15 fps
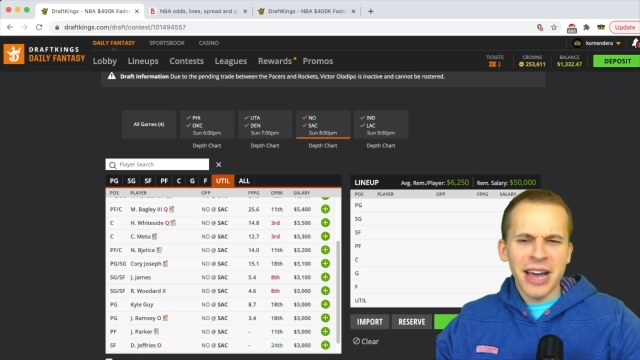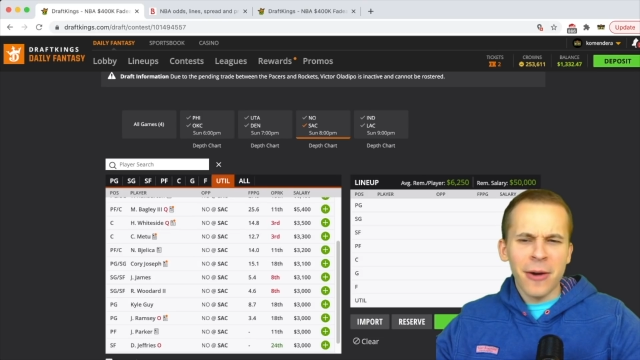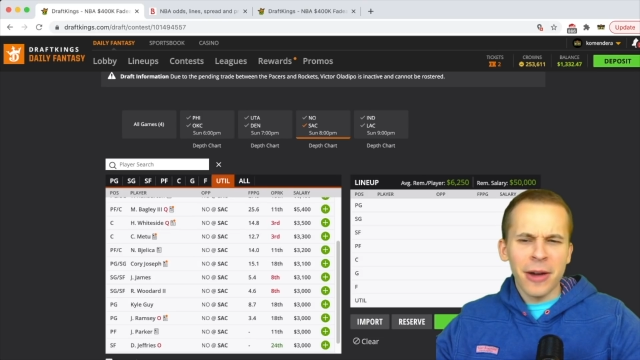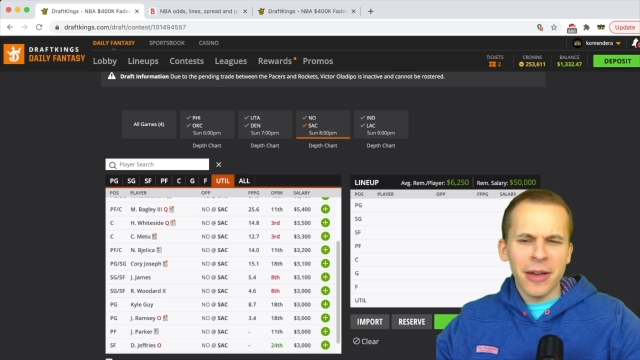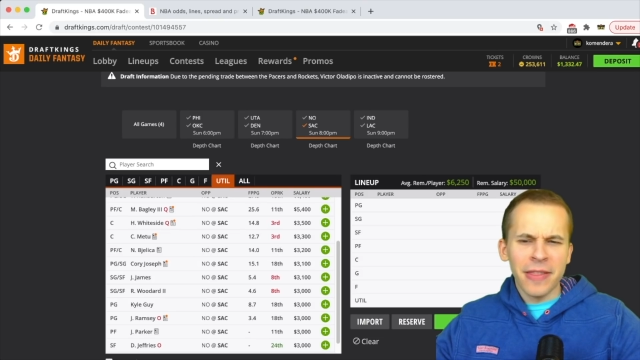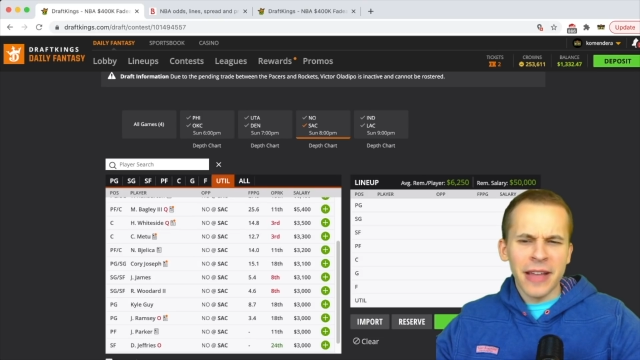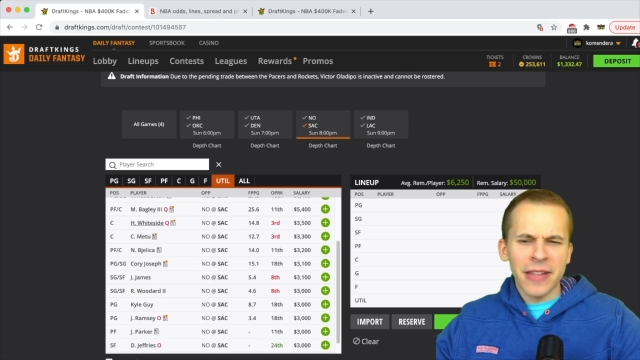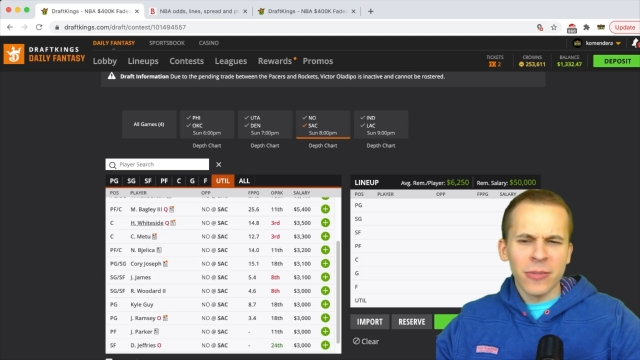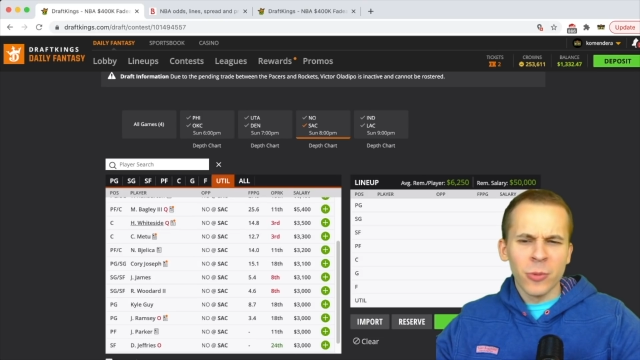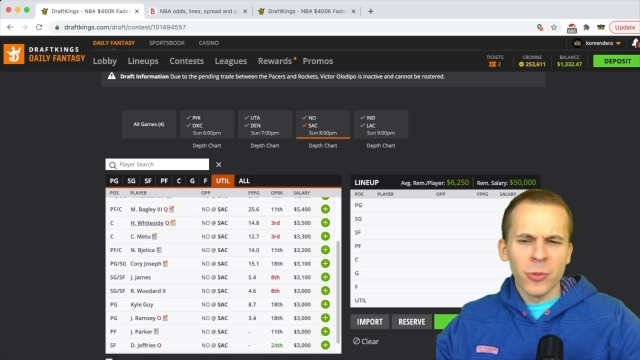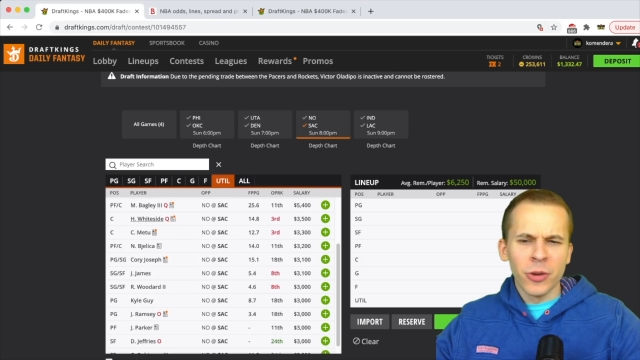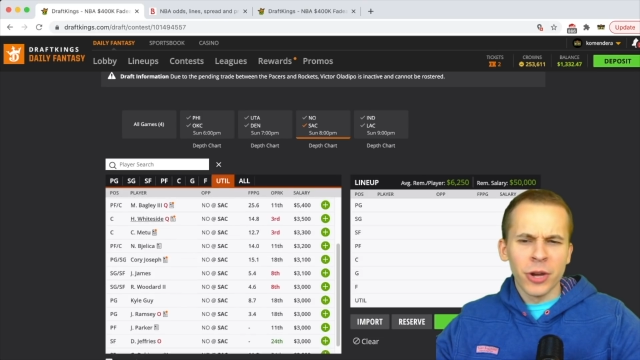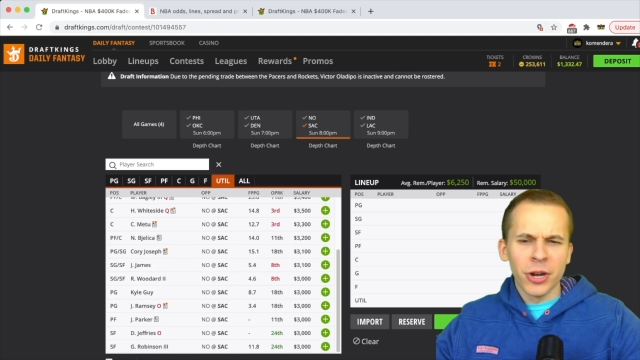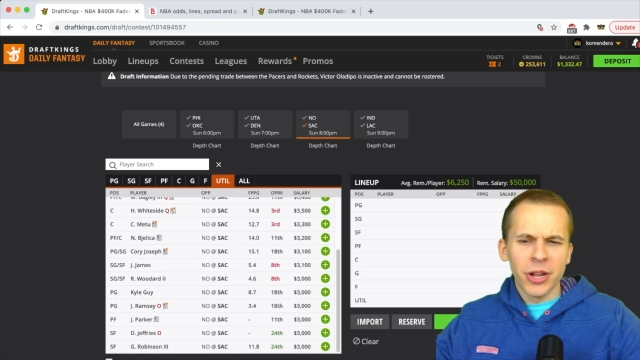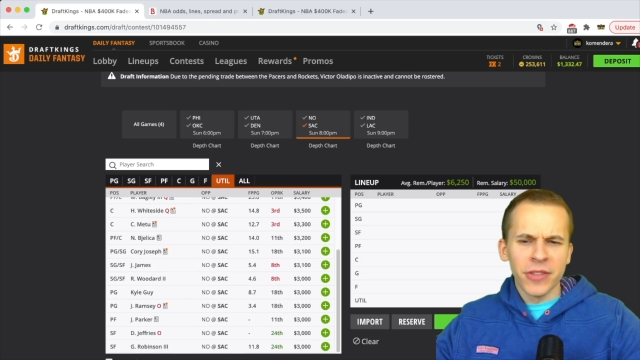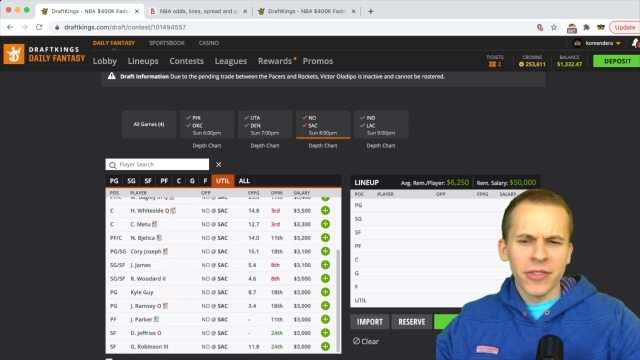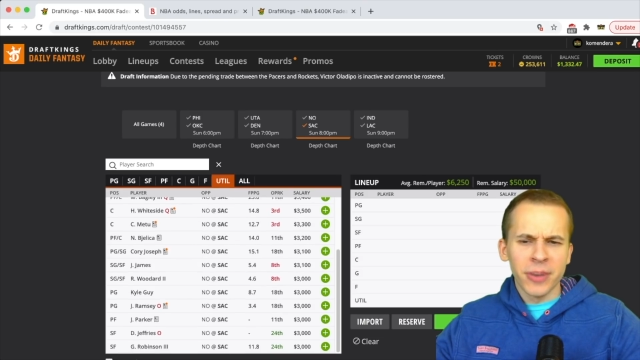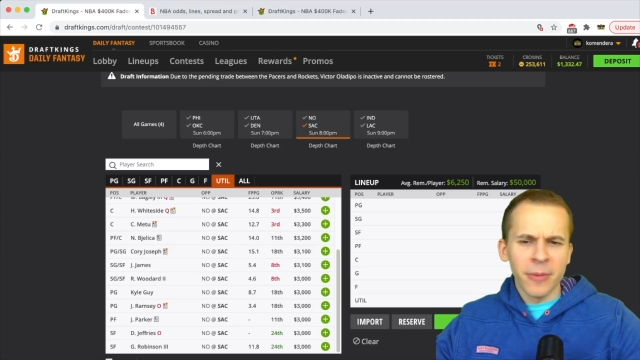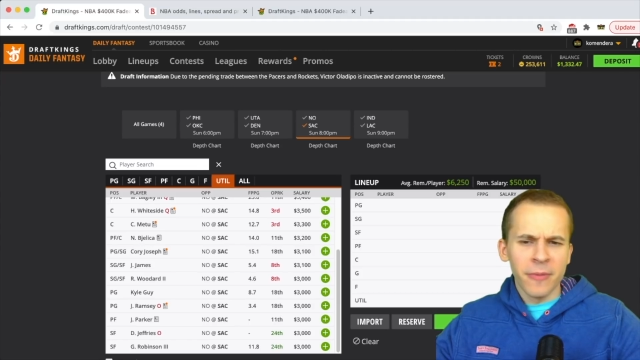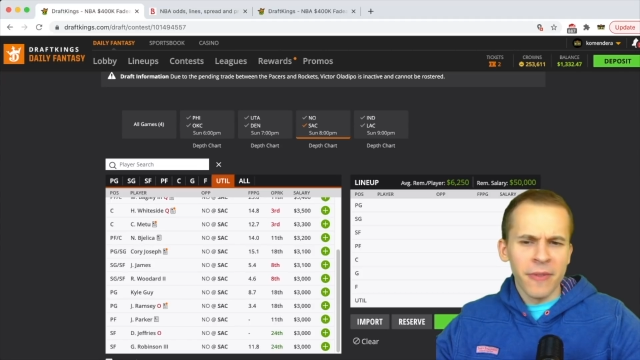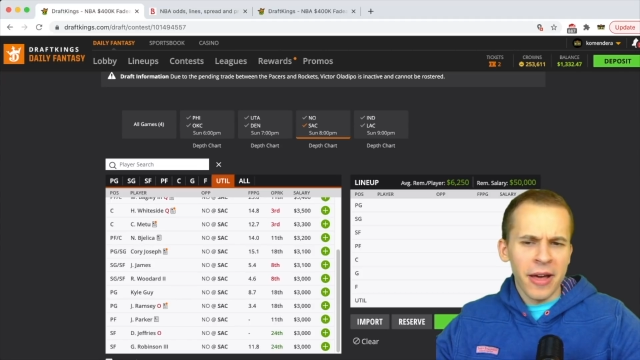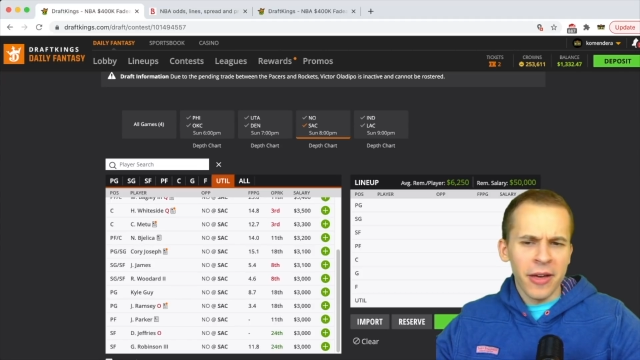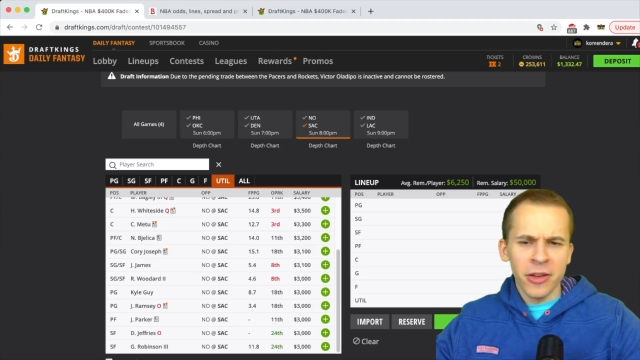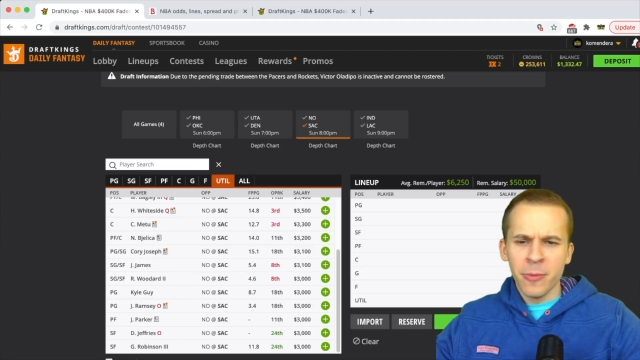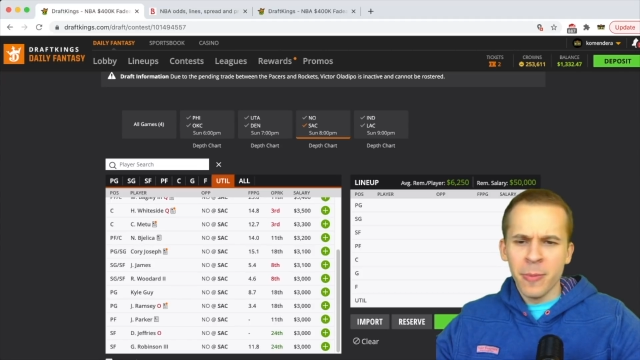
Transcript: again, that's where we could get some value.